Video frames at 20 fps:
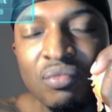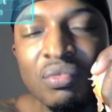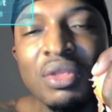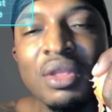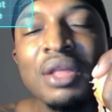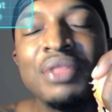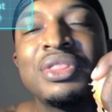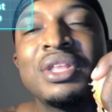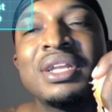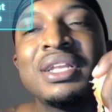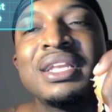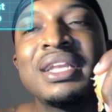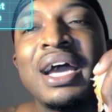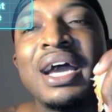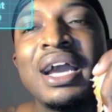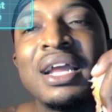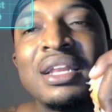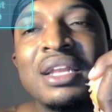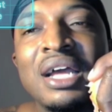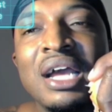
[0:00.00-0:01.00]
The
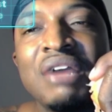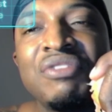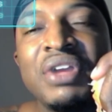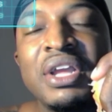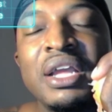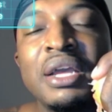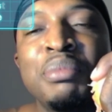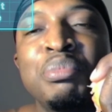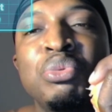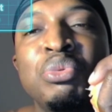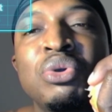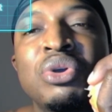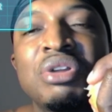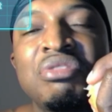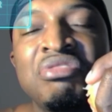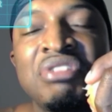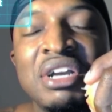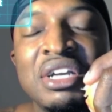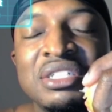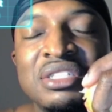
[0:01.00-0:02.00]
nightlife in
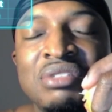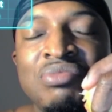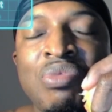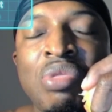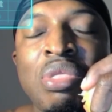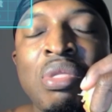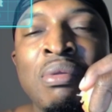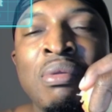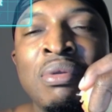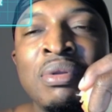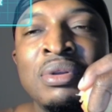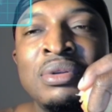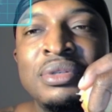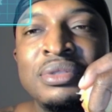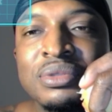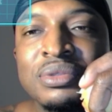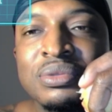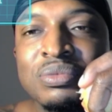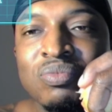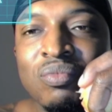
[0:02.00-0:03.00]
Bucharest.
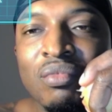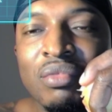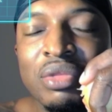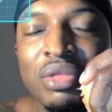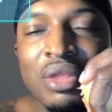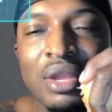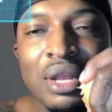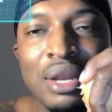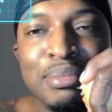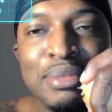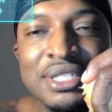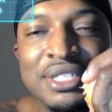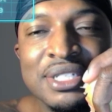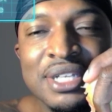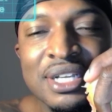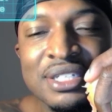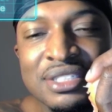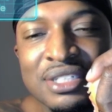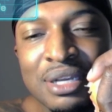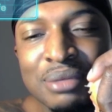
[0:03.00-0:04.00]
Let me tell
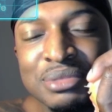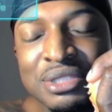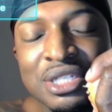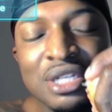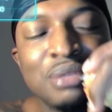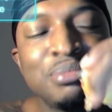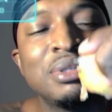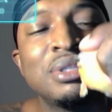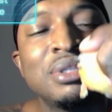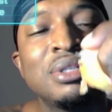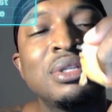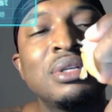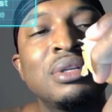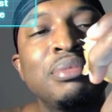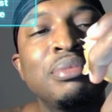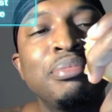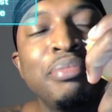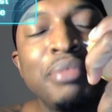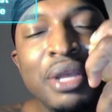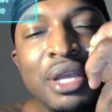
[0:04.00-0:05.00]
you something, gentlemen,
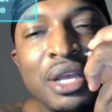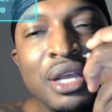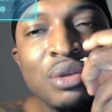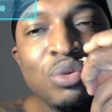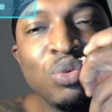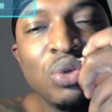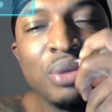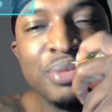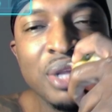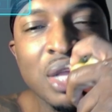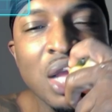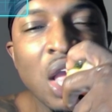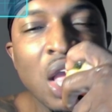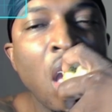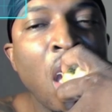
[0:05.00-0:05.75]
men, women.